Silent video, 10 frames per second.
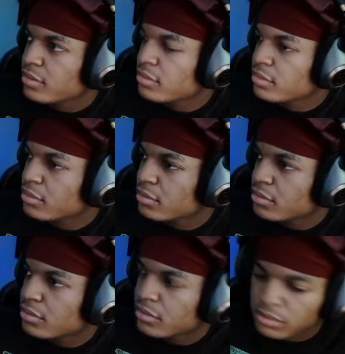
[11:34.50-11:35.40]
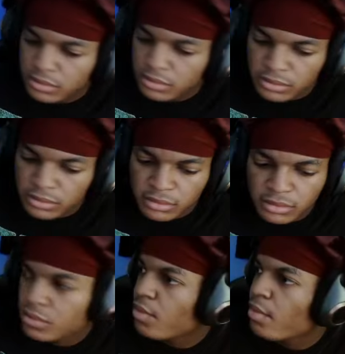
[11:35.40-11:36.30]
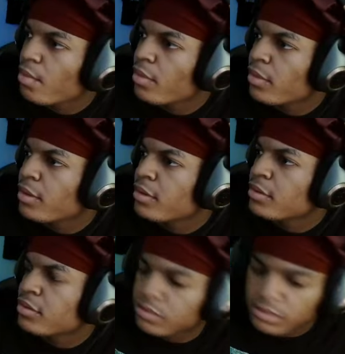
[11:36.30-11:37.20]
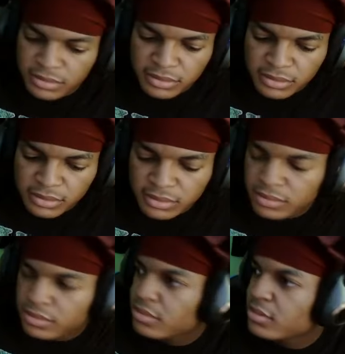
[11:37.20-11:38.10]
This person isn't speaking.